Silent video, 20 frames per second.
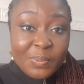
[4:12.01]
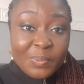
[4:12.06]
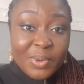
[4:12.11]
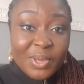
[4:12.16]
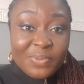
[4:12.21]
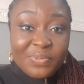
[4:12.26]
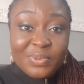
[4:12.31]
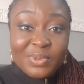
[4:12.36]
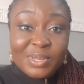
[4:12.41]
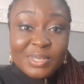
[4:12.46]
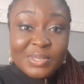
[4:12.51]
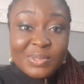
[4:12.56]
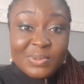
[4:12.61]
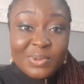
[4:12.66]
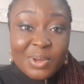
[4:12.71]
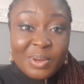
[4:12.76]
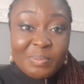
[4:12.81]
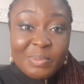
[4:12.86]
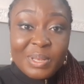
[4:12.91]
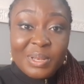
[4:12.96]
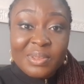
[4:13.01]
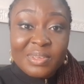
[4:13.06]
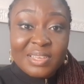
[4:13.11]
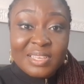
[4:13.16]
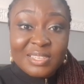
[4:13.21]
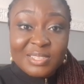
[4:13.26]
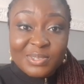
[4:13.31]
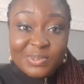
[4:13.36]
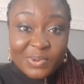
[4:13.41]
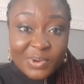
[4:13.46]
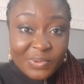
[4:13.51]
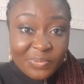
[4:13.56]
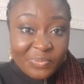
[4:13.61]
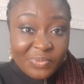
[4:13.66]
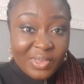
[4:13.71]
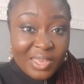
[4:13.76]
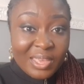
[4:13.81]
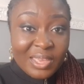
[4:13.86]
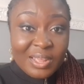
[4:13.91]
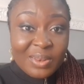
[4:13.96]
But if you just come in looking
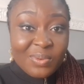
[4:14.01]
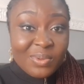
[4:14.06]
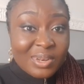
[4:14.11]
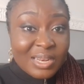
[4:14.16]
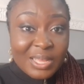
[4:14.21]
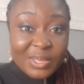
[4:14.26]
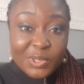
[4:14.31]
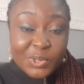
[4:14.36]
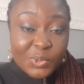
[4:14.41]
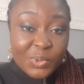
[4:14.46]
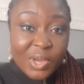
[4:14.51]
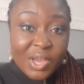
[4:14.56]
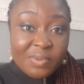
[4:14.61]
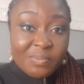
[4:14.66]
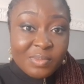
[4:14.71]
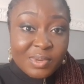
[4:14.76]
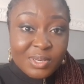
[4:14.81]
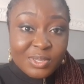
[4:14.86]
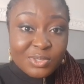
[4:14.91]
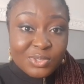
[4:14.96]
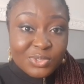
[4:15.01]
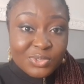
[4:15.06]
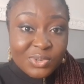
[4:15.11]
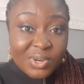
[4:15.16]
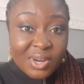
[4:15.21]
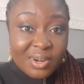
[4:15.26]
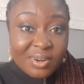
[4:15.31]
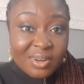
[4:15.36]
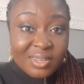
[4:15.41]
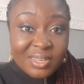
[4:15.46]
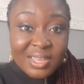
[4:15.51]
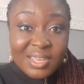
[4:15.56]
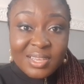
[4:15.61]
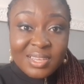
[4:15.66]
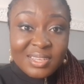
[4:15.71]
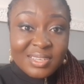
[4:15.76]
scruffy and you look like you don't have money to throw around,